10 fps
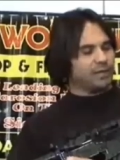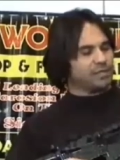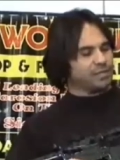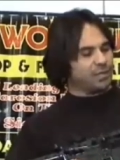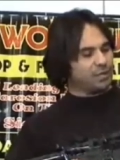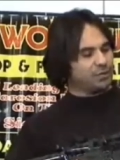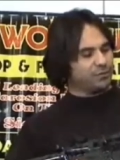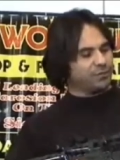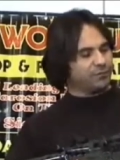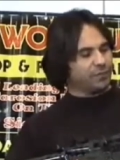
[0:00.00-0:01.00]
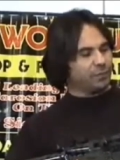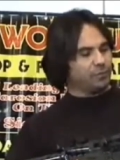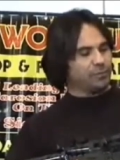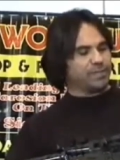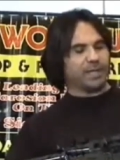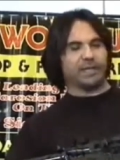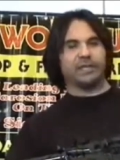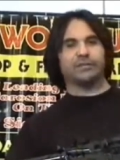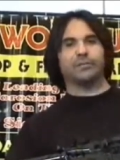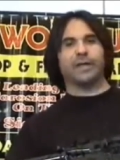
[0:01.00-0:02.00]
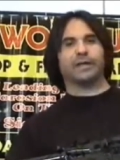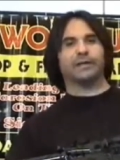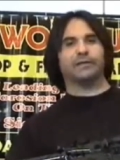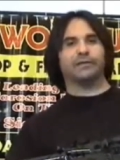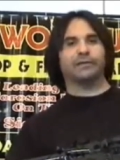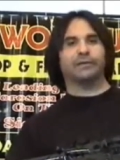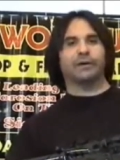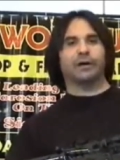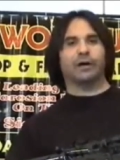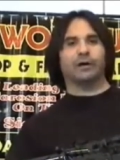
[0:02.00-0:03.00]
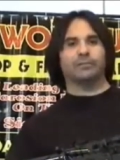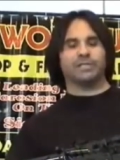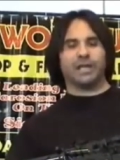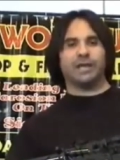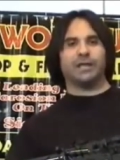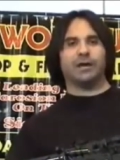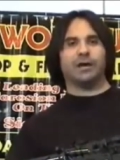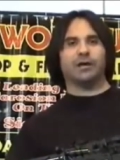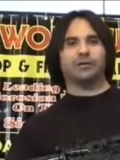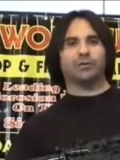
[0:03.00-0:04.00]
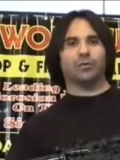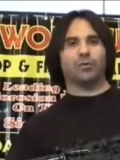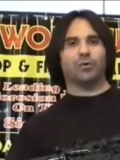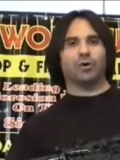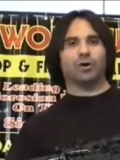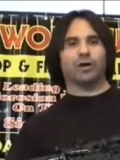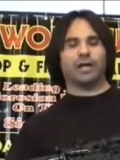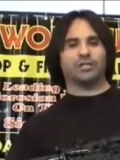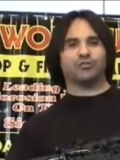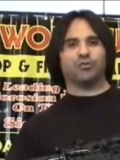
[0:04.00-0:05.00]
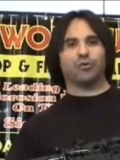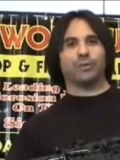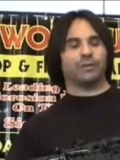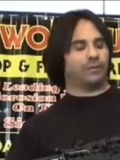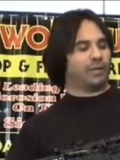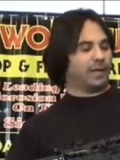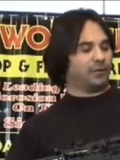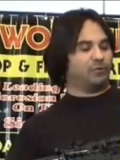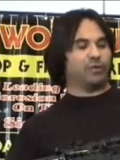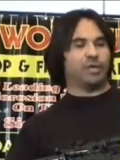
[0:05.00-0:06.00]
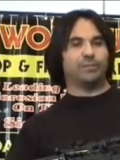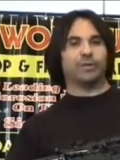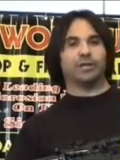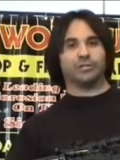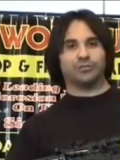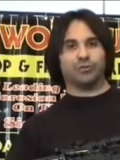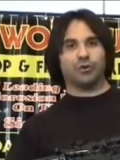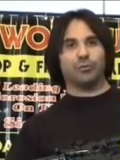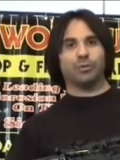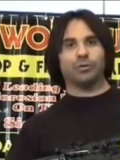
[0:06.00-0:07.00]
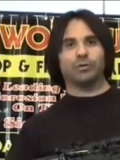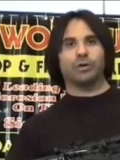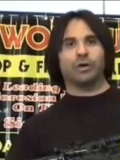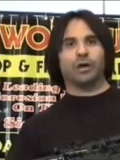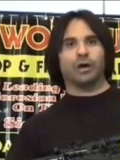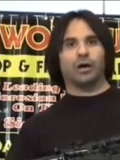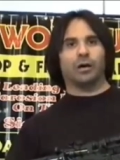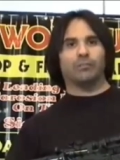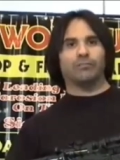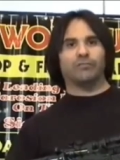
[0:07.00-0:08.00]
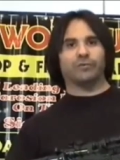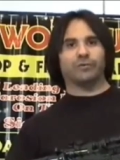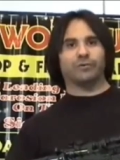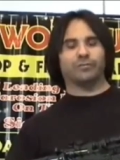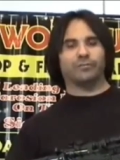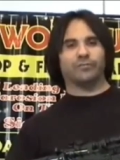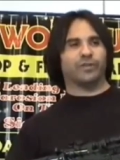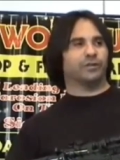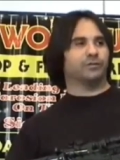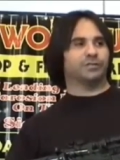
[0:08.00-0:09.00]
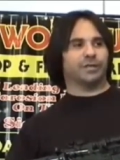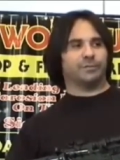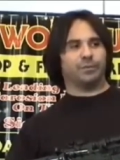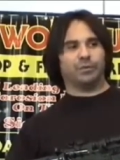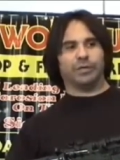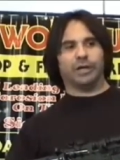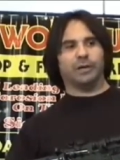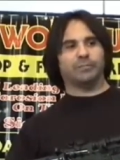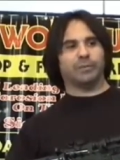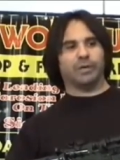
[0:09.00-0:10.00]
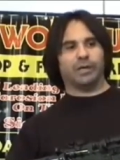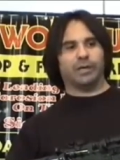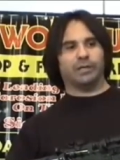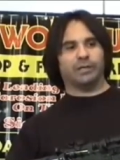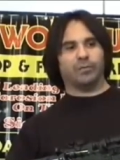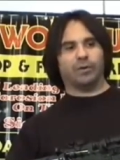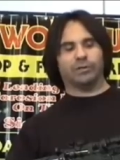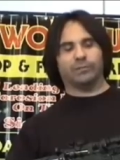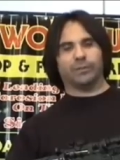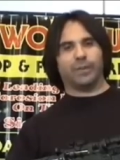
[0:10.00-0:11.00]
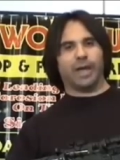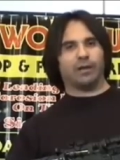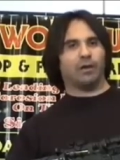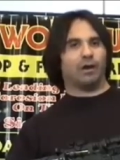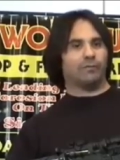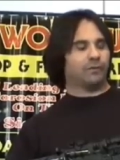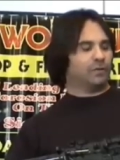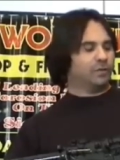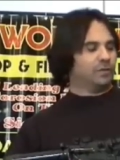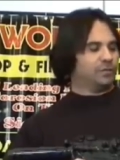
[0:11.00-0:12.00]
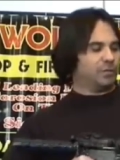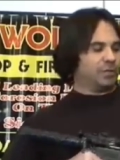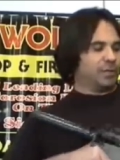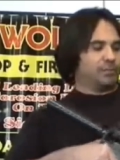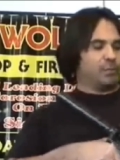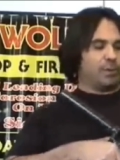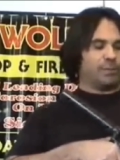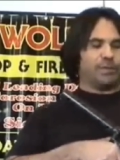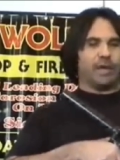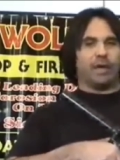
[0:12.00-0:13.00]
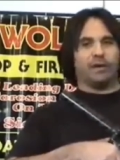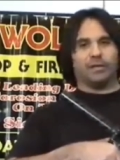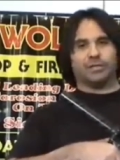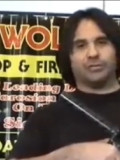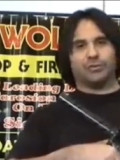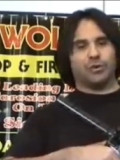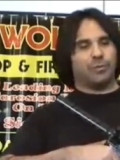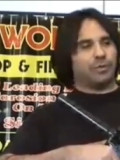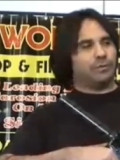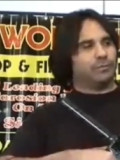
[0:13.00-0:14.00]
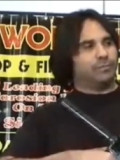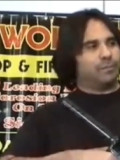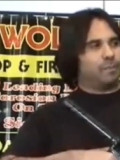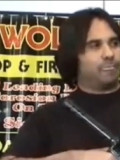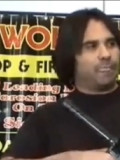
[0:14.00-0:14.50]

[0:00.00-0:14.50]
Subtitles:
this is 150 lumens. I can either make it steady on or I strobe it, and I do keep it on strobe for vehicles that are pulling up and I want them to back off. So I'll keep the weapon down and I'll strobe it and,